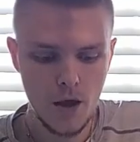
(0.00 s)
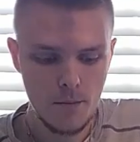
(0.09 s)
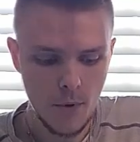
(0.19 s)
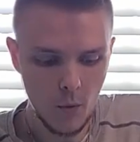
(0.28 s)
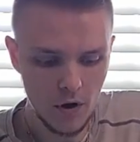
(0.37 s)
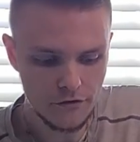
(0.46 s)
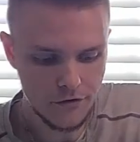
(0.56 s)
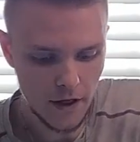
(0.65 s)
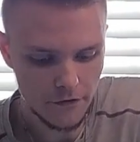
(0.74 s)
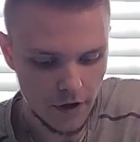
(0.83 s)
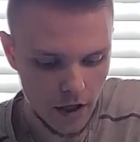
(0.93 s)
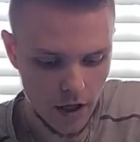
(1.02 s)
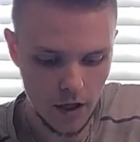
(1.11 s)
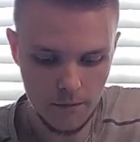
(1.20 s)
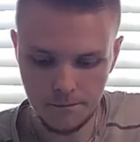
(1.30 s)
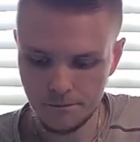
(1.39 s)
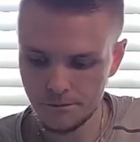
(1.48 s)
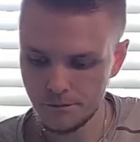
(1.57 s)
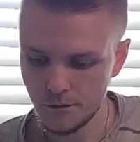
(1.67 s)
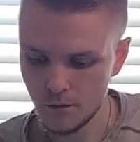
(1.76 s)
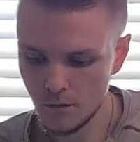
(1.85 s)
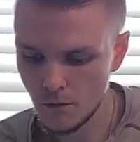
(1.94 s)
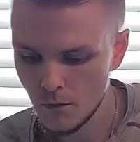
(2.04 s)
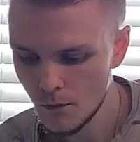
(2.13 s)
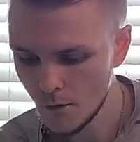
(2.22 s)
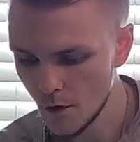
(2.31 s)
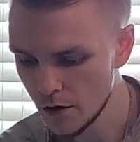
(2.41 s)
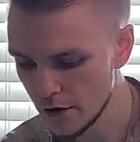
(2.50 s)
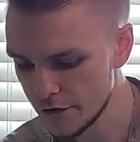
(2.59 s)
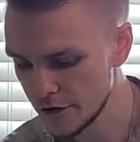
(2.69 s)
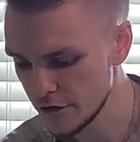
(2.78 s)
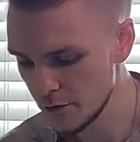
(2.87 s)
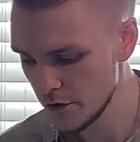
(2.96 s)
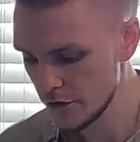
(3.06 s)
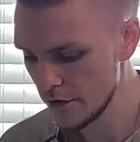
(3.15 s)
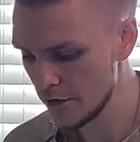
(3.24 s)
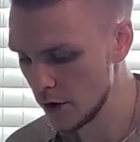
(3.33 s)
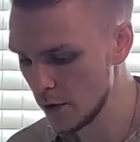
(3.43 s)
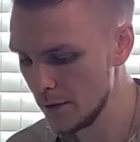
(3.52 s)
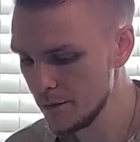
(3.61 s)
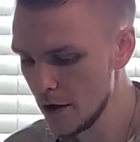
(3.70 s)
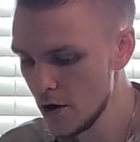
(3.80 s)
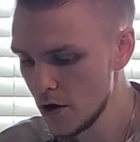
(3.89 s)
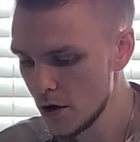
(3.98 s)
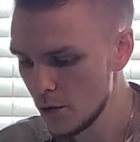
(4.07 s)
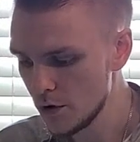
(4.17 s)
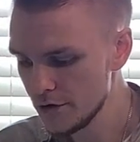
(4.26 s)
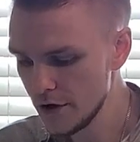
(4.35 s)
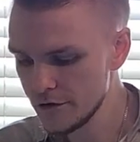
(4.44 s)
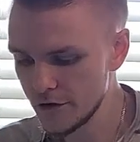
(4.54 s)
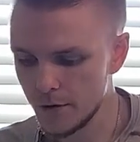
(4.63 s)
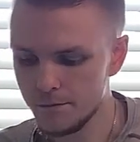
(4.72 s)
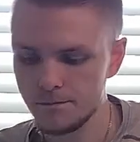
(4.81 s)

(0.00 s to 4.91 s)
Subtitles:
But once that's in, let's get some of this stuff out of the way. Once that's in,